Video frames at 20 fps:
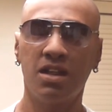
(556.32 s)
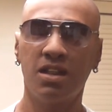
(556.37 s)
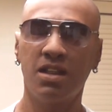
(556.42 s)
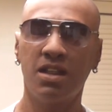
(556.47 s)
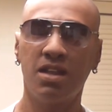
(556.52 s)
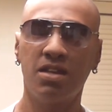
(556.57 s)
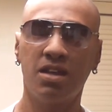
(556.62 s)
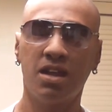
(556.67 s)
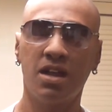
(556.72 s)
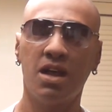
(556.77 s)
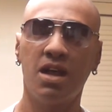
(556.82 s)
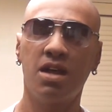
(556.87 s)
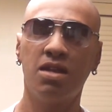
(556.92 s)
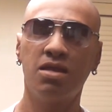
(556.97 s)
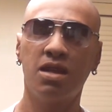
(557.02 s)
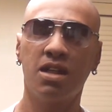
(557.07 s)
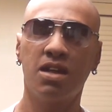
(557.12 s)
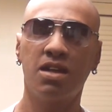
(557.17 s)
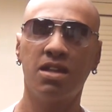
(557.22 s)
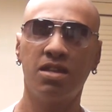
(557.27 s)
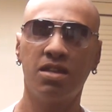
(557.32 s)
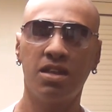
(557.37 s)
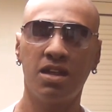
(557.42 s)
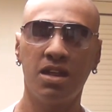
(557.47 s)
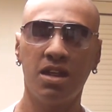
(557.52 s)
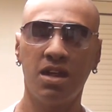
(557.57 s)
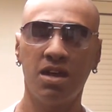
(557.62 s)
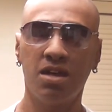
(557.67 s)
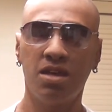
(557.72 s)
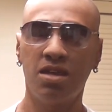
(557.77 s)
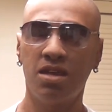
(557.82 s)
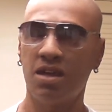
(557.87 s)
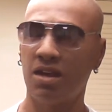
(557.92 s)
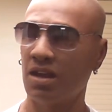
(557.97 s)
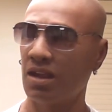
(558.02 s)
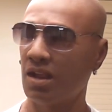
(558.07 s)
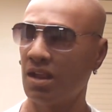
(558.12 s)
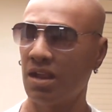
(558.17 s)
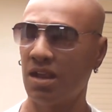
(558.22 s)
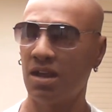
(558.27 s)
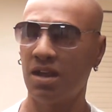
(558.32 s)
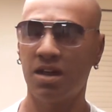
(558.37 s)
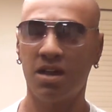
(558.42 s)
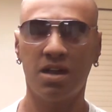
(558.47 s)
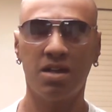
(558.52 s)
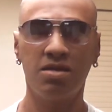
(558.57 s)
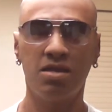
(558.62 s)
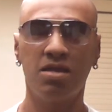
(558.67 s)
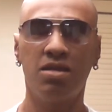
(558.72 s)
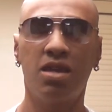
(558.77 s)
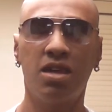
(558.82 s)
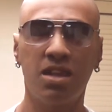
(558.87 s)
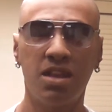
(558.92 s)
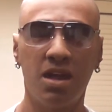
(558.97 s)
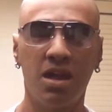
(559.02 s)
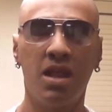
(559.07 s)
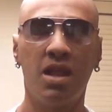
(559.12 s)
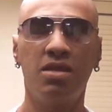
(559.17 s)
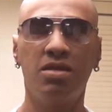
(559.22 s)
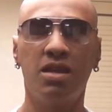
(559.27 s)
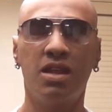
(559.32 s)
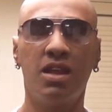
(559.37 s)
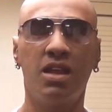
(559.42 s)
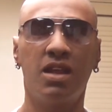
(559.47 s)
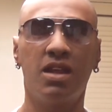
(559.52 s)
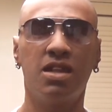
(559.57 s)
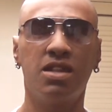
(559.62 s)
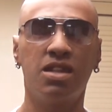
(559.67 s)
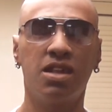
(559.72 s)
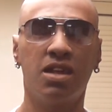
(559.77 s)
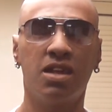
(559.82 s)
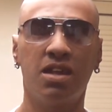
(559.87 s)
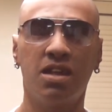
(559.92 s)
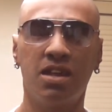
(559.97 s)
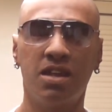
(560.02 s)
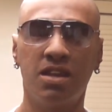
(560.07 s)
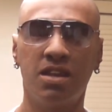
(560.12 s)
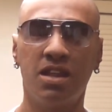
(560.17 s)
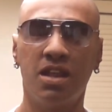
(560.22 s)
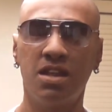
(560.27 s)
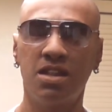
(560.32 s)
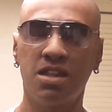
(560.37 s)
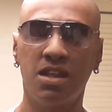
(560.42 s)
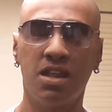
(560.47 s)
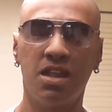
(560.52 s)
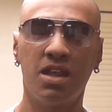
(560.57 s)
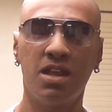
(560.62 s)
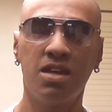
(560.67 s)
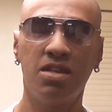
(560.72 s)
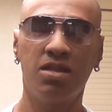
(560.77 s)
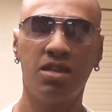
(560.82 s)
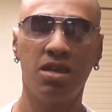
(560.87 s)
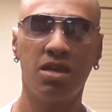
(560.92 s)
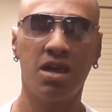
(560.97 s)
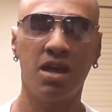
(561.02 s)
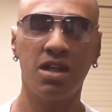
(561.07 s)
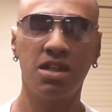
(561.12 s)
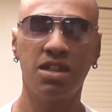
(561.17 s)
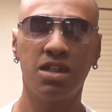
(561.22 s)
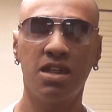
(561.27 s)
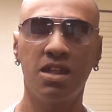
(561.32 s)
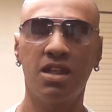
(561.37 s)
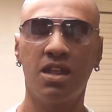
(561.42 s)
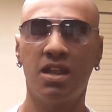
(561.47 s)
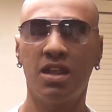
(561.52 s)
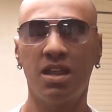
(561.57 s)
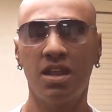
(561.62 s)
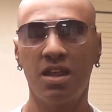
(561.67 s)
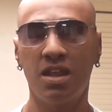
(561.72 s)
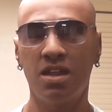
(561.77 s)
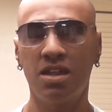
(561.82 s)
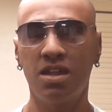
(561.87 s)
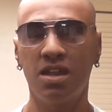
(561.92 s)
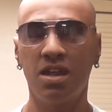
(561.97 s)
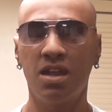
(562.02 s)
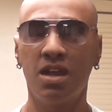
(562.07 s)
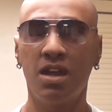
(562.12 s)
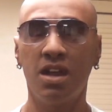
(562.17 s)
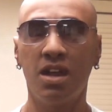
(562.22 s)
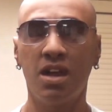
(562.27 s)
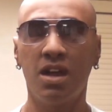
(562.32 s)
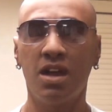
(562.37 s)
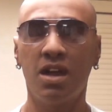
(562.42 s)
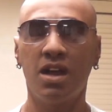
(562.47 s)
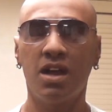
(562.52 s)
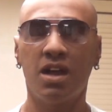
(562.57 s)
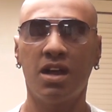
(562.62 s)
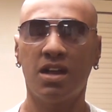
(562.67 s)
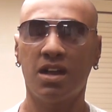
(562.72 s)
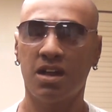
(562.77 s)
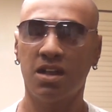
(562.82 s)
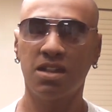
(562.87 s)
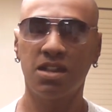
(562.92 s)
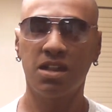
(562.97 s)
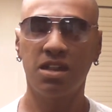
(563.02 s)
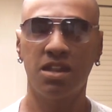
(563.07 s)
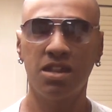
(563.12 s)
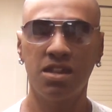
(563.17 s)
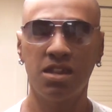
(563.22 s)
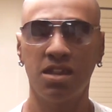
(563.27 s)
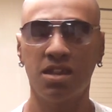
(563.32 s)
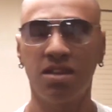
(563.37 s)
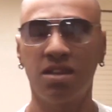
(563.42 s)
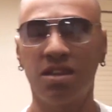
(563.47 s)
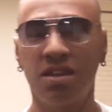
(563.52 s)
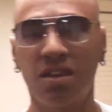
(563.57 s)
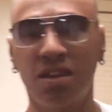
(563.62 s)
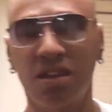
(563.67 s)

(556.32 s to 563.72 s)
leave a comment on the video, and I'll be more than happy to answer. Thanks again for watching, and I'll see you soon.